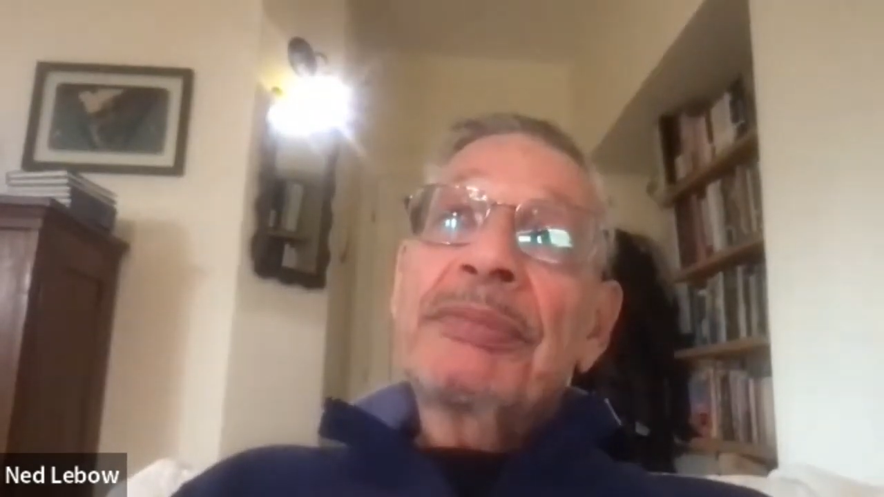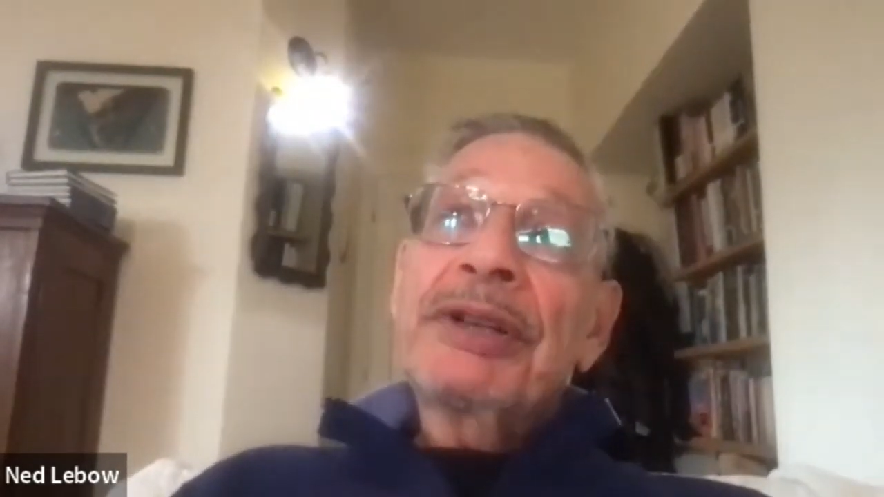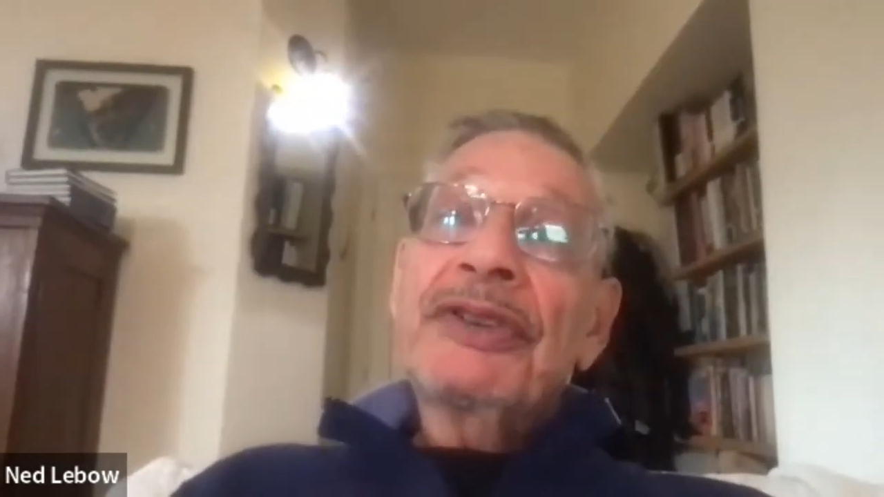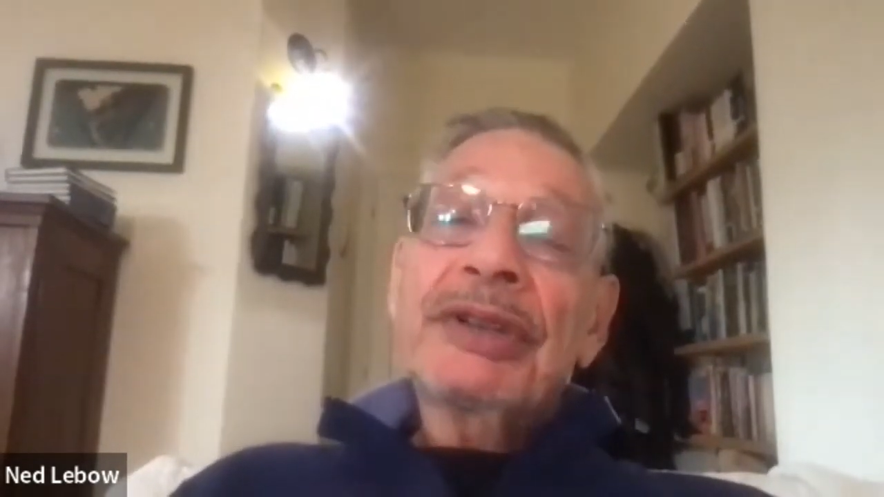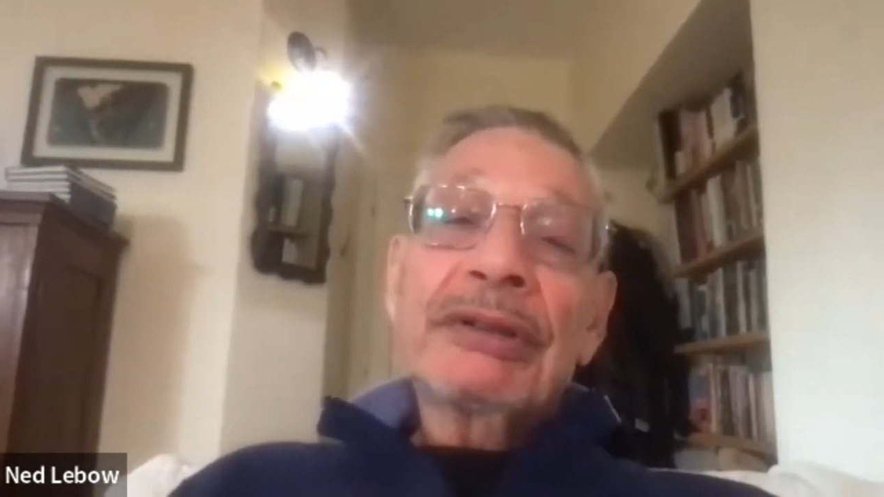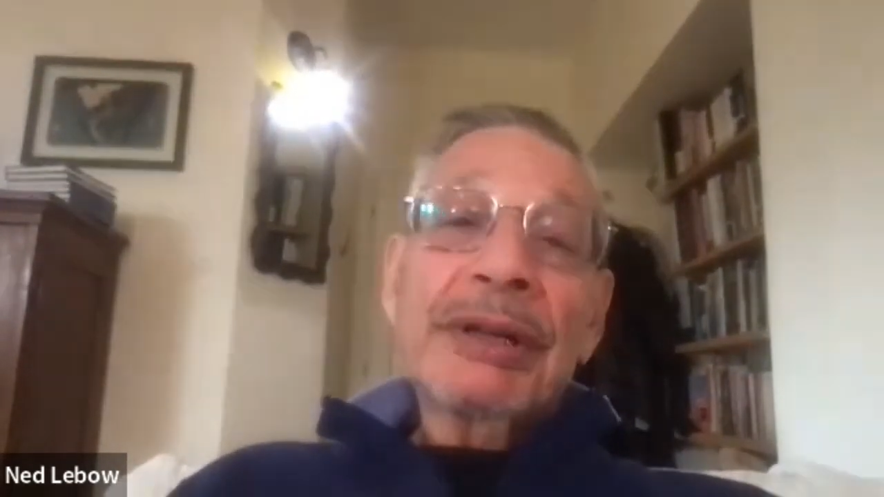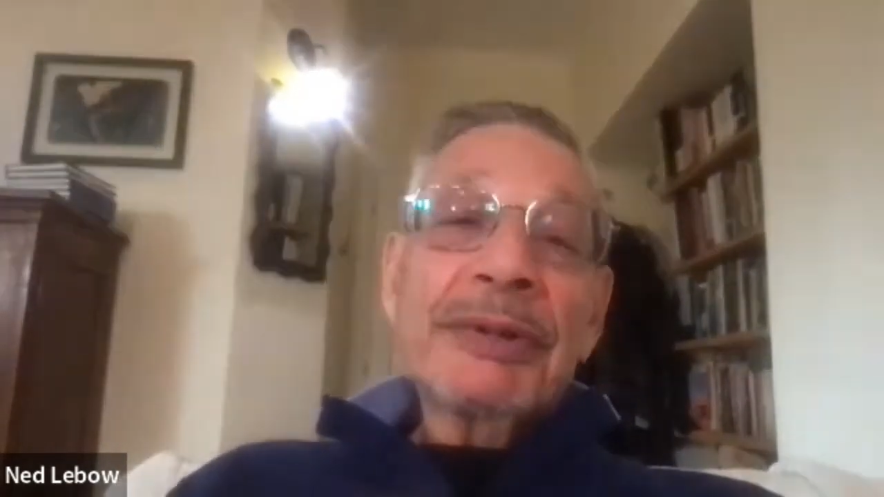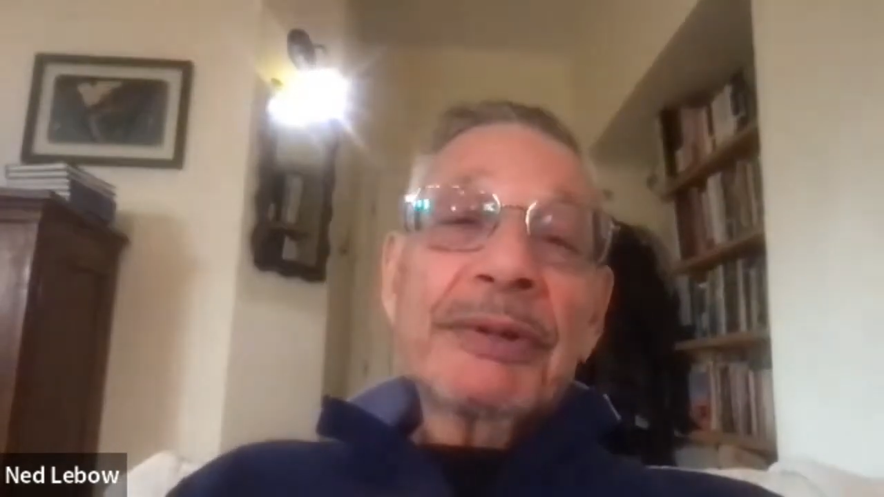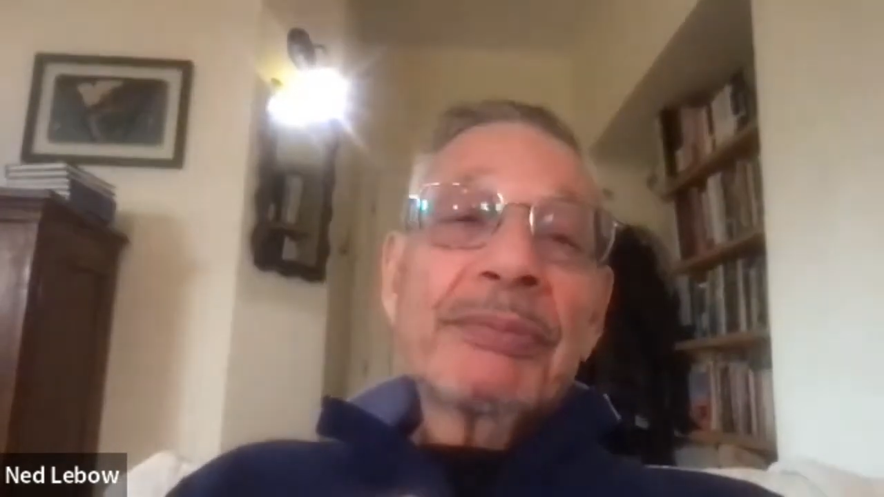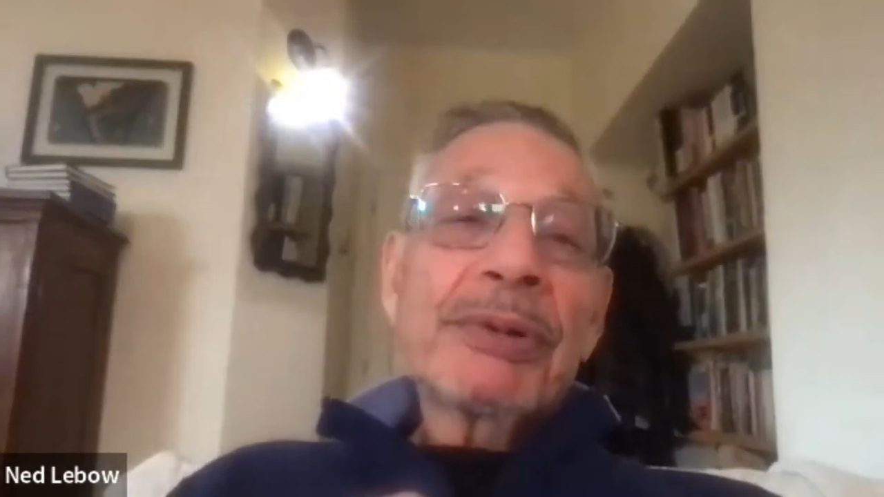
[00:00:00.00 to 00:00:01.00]
peace
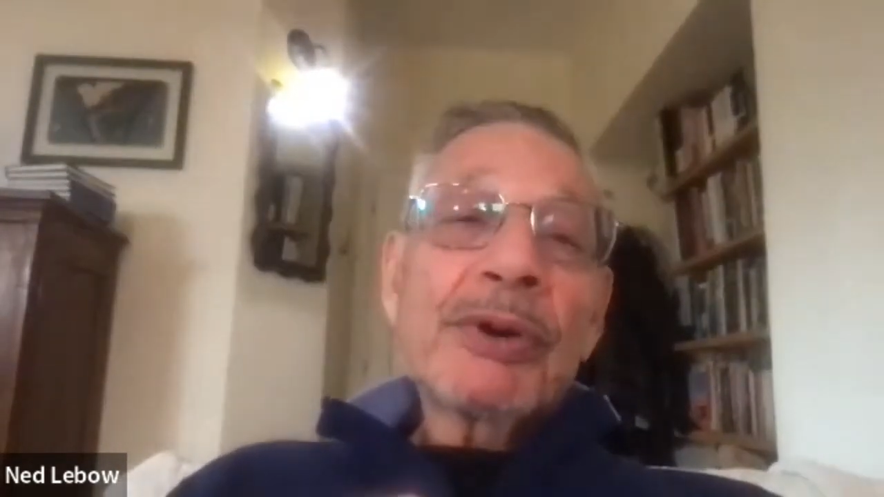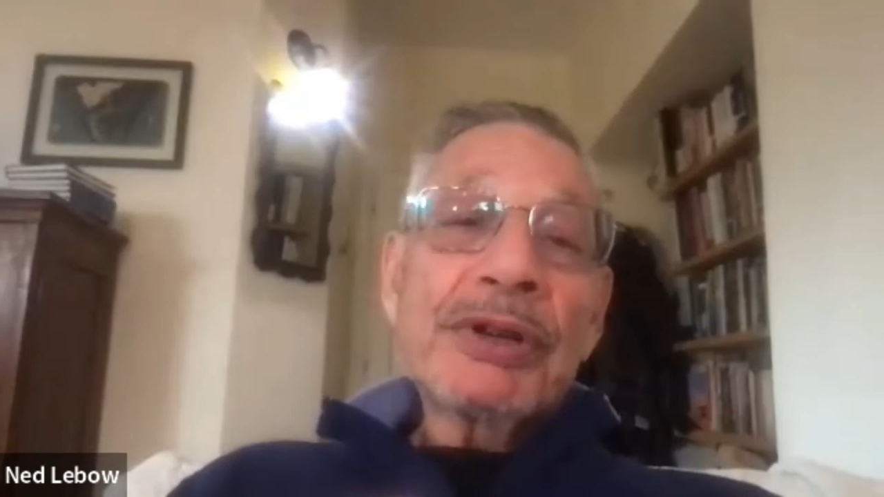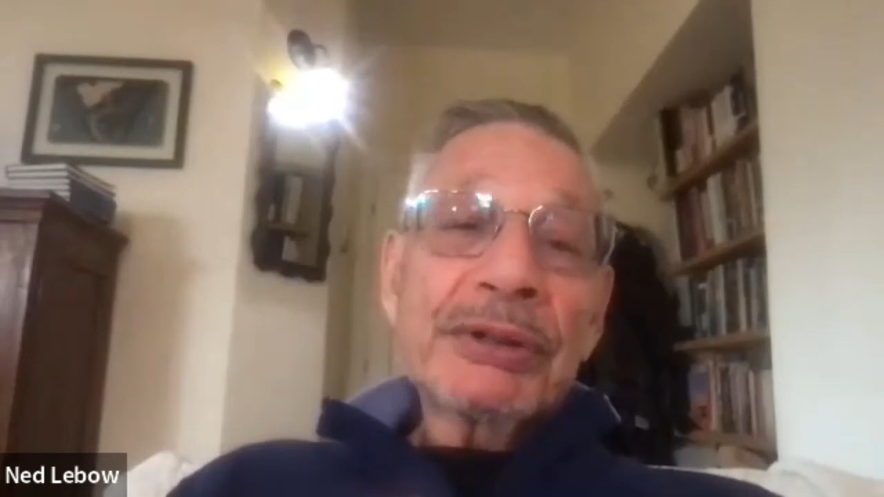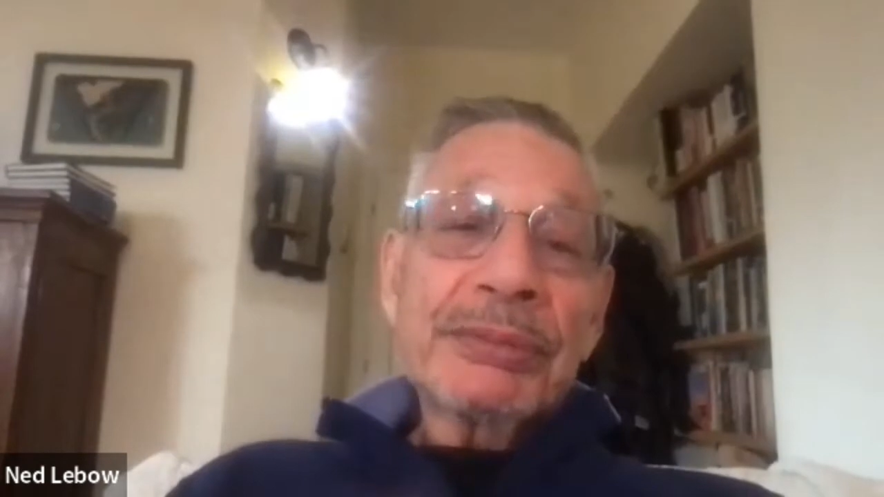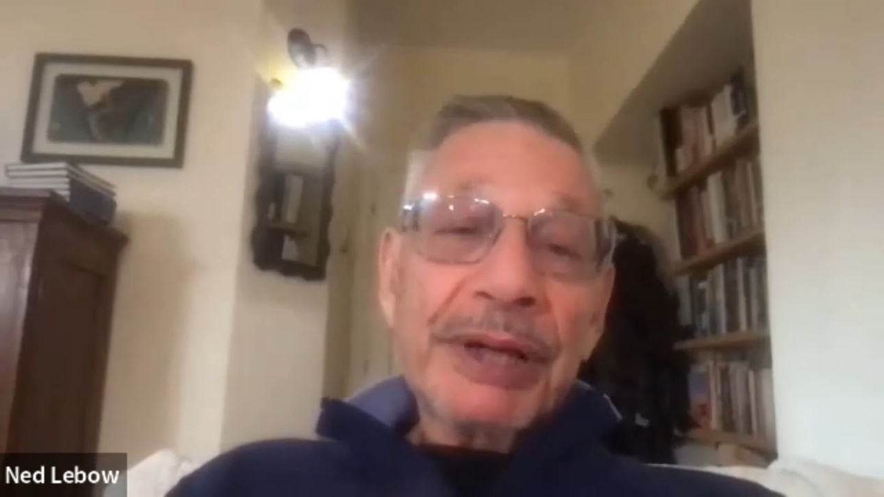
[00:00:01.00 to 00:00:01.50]
agreement brokered